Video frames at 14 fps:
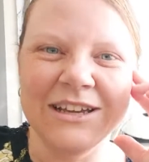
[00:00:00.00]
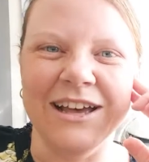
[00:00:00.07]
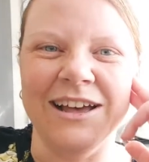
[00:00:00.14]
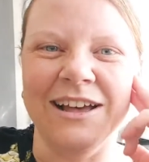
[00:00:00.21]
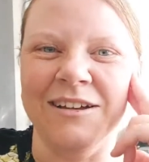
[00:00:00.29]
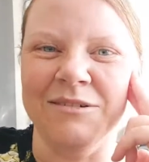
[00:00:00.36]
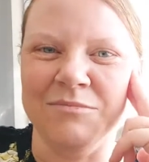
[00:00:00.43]

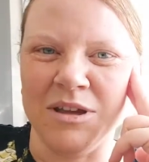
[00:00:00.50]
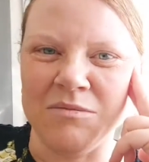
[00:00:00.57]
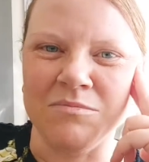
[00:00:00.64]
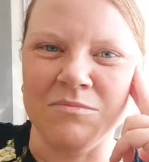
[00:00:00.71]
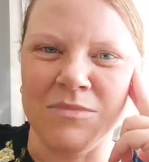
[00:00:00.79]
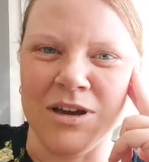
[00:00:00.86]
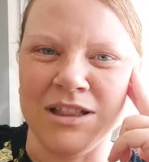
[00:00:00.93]
uh, my
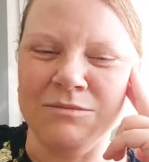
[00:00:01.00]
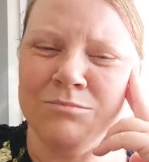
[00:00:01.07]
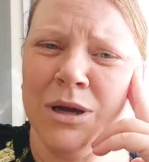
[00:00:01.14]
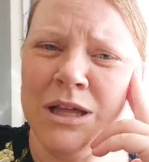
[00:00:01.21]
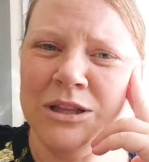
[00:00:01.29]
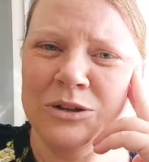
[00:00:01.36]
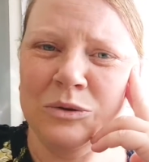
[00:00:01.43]
my
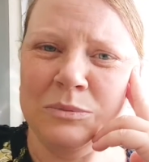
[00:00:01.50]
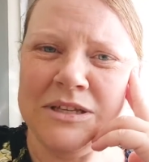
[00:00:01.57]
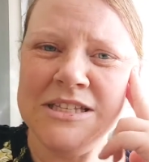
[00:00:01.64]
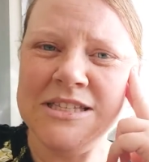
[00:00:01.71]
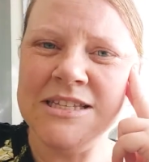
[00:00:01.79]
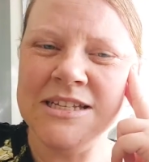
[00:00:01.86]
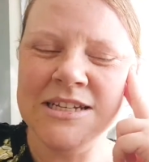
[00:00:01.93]
my little
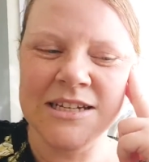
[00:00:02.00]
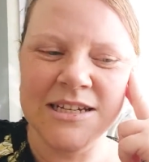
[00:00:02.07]
biz.